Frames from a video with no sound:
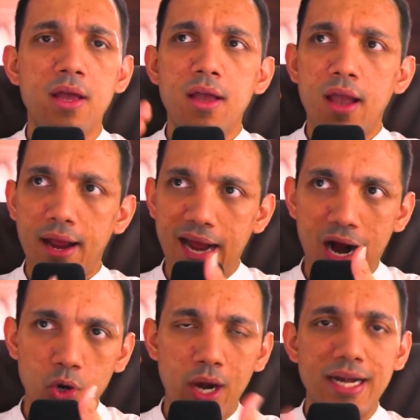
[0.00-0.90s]
and how
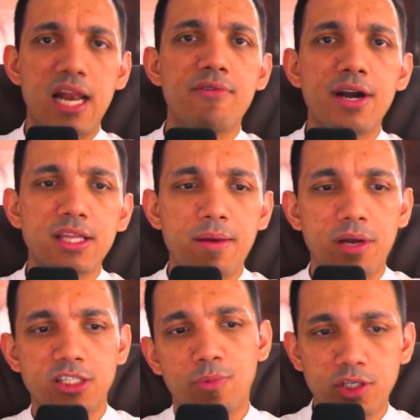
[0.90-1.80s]
do I deliver it in the
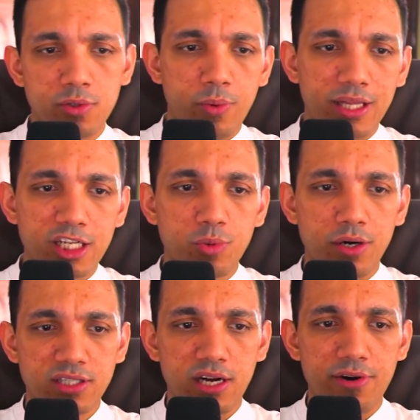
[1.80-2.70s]
best possible way. That's what
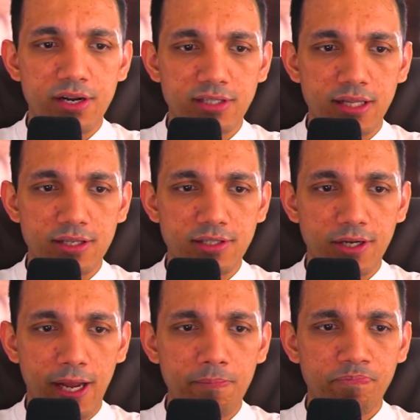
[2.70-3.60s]
is covered inside this.
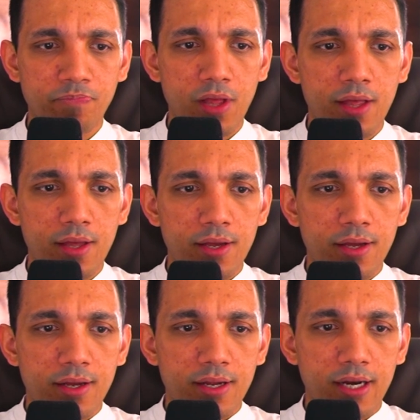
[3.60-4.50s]
Okay.
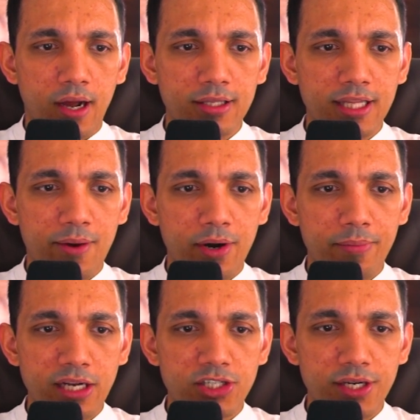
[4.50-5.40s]
Now, other thing I want to
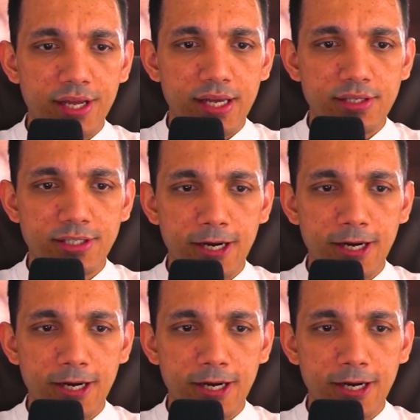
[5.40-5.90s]
mention is